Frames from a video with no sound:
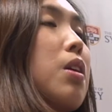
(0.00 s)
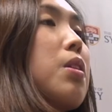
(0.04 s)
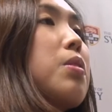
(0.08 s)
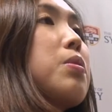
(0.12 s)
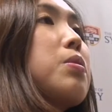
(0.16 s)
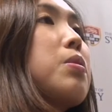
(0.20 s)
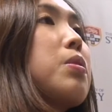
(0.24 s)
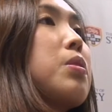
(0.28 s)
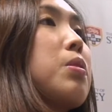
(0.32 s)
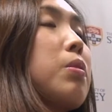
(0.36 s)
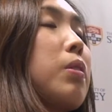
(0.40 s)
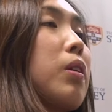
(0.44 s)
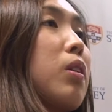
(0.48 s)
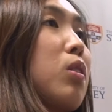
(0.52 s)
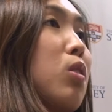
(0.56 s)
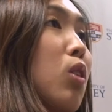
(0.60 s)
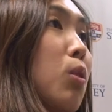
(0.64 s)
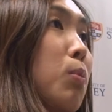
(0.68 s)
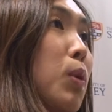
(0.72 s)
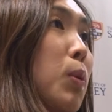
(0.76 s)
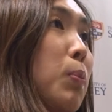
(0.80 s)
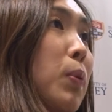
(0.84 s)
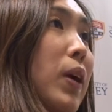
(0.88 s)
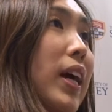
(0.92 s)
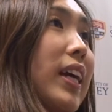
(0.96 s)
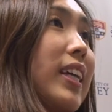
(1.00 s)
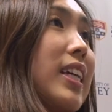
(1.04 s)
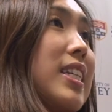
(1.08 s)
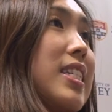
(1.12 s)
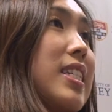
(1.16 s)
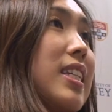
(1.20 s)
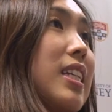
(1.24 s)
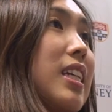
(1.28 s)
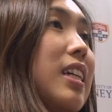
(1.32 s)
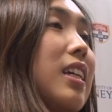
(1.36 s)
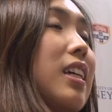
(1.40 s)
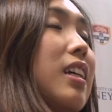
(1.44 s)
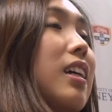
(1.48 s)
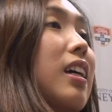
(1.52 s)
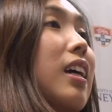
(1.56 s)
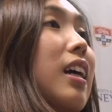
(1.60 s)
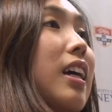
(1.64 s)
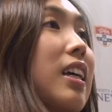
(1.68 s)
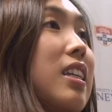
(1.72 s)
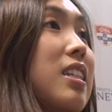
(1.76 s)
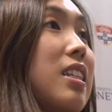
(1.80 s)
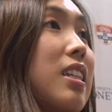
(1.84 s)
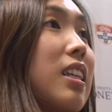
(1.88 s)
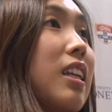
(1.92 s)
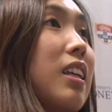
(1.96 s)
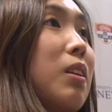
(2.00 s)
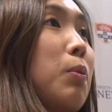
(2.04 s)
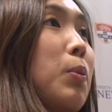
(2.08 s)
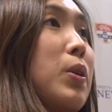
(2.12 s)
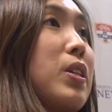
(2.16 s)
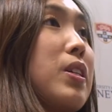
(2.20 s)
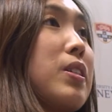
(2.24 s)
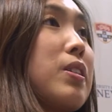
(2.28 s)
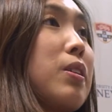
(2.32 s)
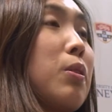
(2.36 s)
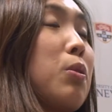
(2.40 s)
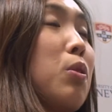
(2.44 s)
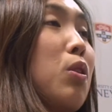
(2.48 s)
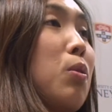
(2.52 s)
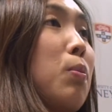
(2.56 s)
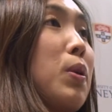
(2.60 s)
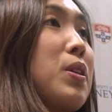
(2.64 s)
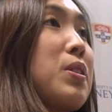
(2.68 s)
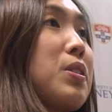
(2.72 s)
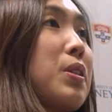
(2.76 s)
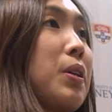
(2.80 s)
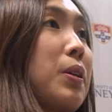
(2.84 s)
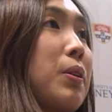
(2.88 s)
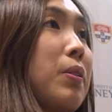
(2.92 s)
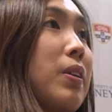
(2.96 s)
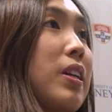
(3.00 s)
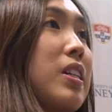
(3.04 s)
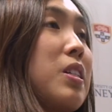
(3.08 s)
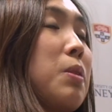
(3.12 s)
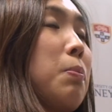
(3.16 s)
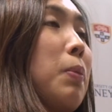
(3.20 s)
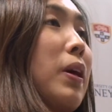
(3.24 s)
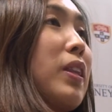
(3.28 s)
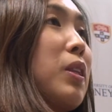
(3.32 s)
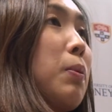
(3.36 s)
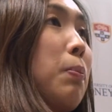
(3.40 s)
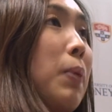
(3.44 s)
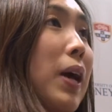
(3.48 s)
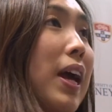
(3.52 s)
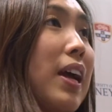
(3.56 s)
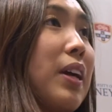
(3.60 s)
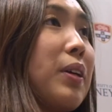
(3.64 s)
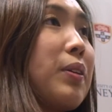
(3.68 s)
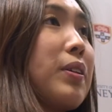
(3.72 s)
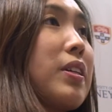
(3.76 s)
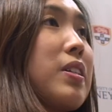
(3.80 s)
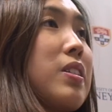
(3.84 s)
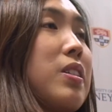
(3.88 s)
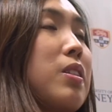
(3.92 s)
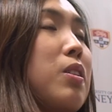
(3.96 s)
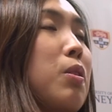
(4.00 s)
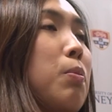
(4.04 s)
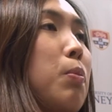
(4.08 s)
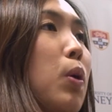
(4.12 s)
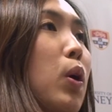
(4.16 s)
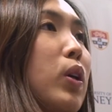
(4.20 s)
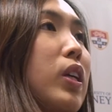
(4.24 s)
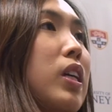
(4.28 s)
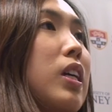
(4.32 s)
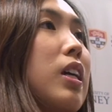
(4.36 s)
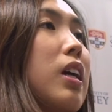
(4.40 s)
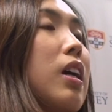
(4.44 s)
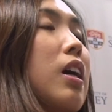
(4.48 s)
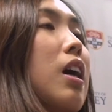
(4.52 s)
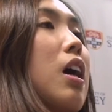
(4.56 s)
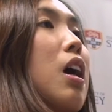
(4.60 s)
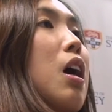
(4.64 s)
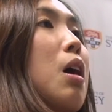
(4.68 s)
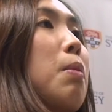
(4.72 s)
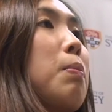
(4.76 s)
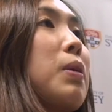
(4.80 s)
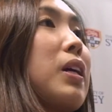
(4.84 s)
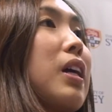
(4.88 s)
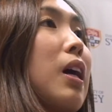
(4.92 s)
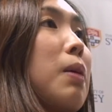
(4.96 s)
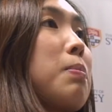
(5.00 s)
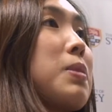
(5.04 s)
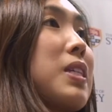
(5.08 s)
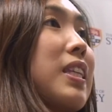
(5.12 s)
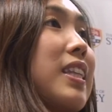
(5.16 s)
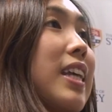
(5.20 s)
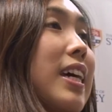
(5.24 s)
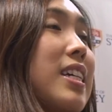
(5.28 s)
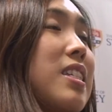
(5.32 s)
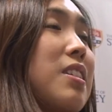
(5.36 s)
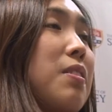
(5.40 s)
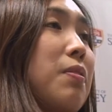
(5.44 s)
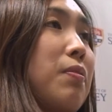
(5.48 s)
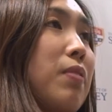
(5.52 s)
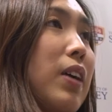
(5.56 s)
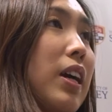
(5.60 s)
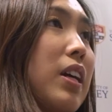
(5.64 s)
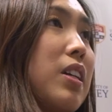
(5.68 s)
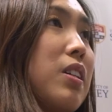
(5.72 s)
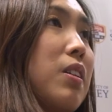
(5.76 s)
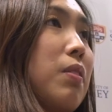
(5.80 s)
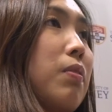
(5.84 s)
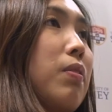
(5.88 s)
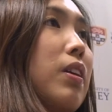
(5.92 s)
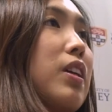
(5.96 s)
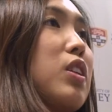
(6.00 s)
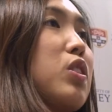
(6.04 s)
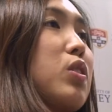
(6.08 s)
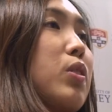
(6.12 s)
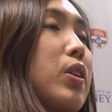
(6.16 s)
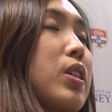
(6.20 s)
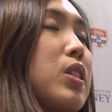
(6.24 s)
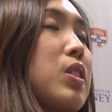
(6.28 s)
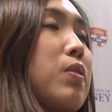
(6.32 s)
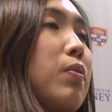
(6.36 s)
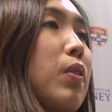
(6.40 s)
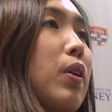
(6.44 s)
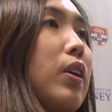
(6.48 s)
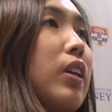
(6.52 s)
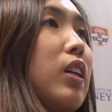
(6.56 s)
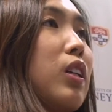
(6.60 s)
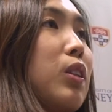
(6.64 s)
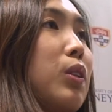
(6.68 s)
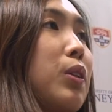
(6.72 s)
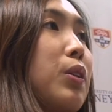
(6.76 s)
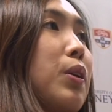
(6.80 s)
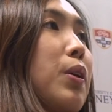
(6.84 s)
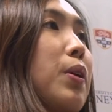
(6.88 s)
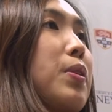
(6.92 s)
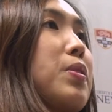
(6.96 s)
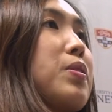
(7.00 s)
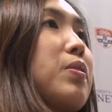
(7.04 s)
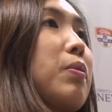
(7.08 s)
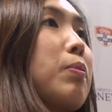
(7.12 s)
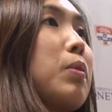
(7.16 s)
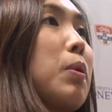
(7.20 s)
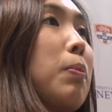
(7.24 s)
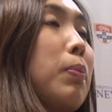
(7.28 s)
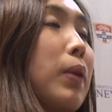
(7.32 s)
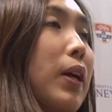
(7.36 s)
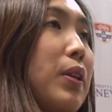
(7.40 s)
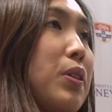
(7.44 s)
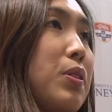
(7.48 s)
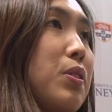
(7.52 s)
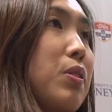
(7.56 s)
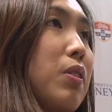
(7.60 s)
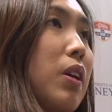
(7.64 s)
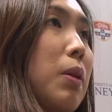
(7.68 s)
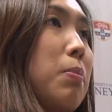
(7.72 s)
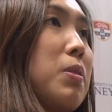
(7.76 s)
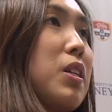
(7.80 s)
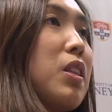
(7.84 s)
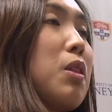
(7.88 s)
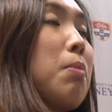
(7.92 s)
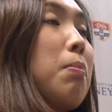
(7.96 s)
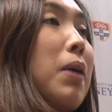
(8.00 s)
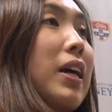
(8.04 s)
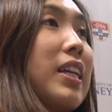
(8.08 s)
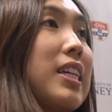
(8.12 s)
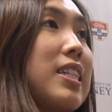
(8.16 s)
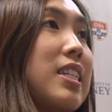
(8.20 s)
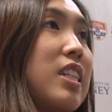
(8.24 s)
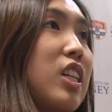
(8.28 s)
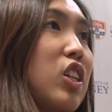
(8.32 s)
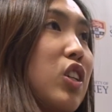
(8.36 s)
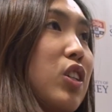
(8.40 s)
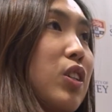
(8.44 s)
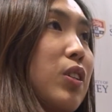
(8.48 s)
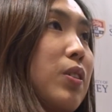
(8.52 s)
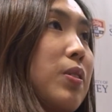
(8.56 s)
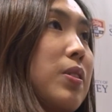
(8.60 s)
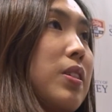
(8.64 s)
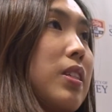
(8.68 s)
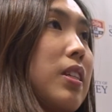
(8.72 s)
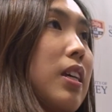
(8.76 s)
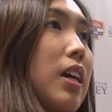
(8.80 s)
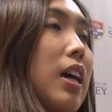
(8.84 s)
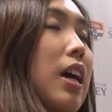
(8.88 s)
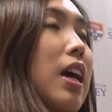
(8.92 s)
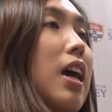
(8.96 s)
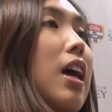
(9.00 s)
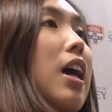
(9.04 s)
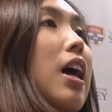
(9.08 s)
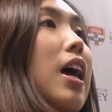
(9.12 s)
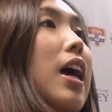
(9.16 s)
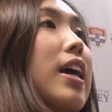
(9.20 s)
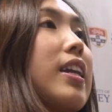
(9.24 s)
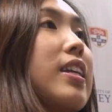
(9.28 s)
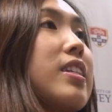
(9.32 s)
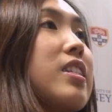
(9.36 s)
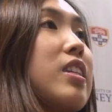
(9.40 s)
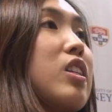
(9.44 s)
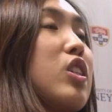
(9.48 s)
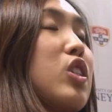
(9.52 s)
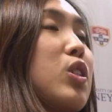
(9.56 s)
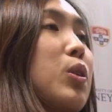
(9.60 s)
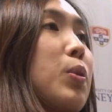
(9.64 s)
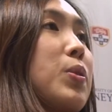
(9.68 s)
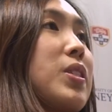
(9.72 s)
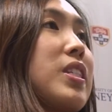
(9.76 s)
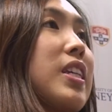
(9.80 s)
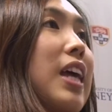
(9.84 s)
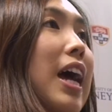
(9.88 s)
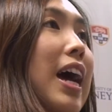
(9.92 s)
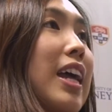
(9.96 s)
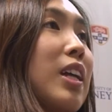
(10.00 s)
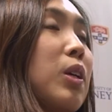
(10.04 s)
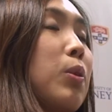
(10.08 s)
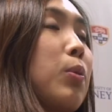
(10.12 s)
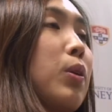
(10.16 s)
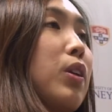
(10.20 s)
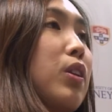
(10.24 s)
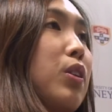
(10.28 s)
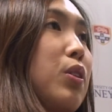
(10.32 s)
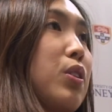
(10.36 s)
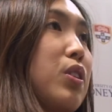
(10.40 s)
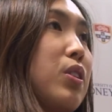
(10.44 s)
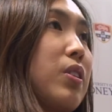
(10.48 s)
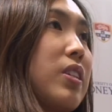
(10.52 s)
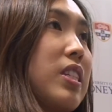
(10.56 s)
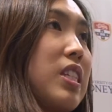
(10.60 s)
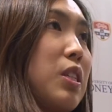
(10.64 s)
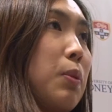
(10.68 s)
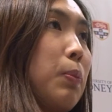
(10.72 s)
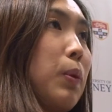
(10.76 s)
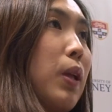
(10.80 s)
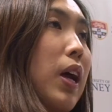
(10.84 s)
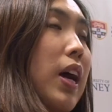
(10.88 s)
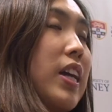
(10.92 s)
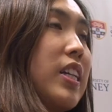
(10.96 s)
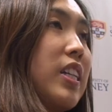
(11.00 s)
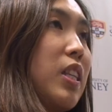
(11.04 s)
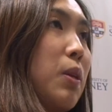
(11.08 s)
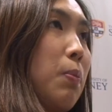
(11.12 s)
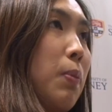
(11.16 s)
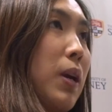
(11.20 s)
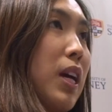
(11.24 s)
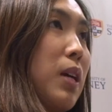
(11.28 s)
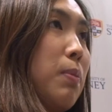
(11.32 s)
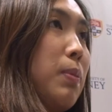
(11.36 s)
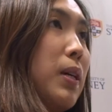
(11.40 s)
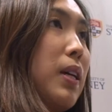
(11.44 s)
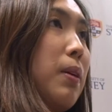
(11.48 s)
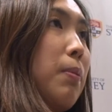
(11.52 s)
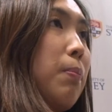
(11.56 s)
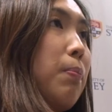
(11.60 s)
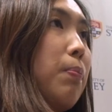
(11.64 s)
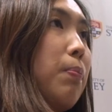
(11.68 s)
So during a normal pregnancy, insulin, which is a hormone secreted by the pancreas in the body, becomes less effective in transferring glucose from the bloodstream to the mother's tissues, and this ensures an adequate nutrient supply to the baby.